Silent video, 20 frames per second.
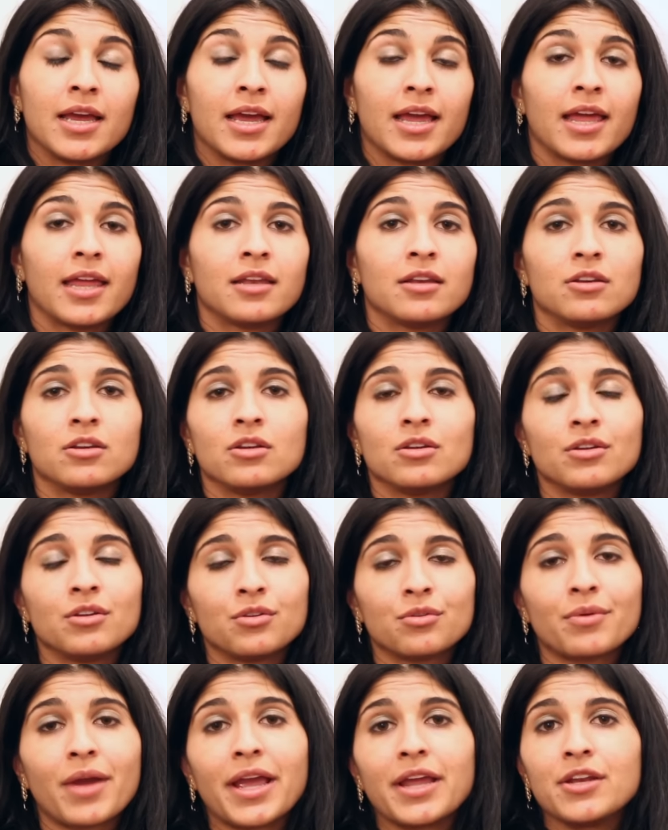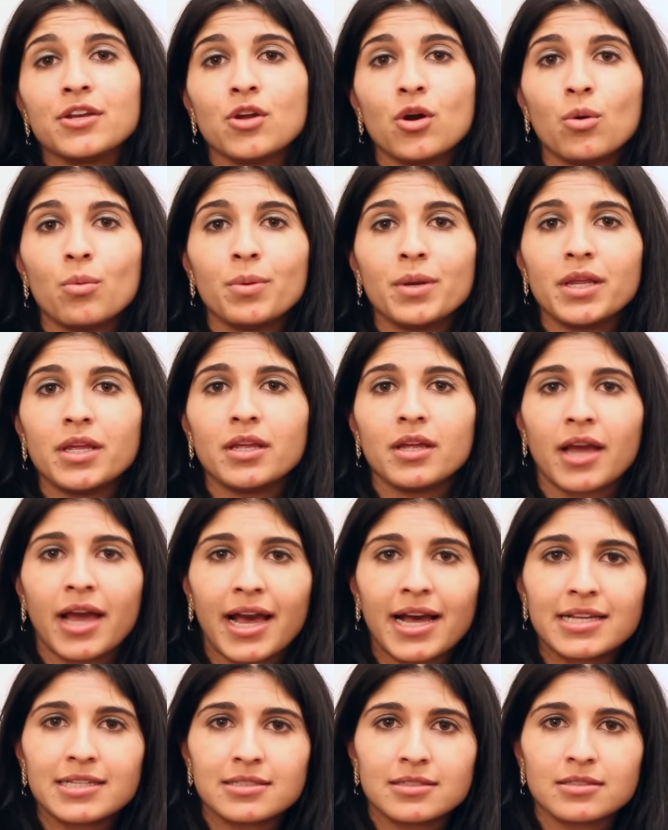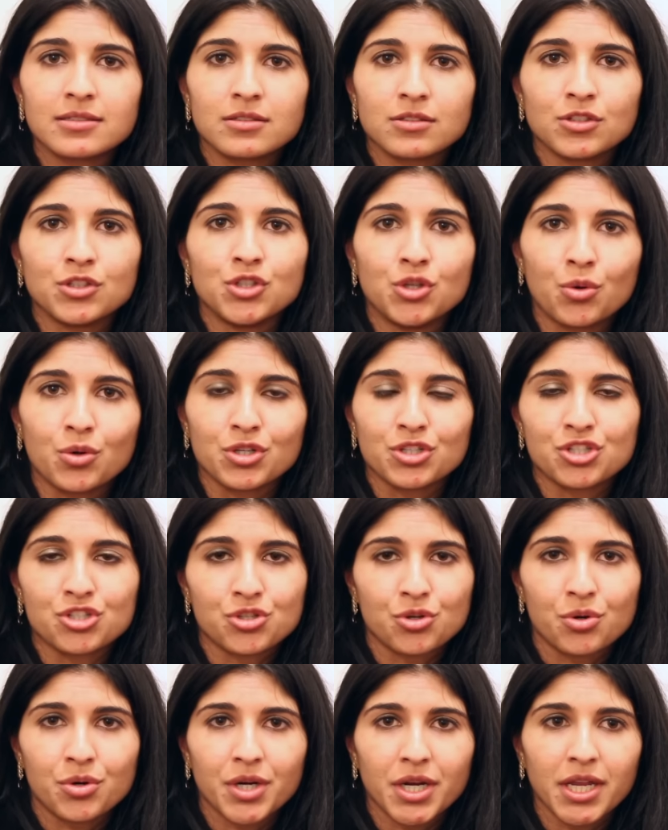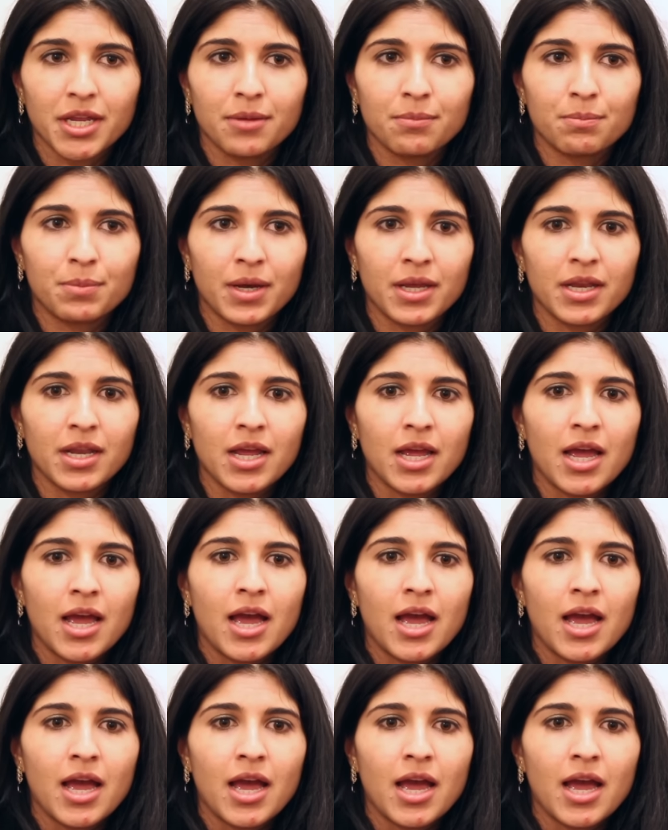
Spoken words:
and you're right, nobody has your story, but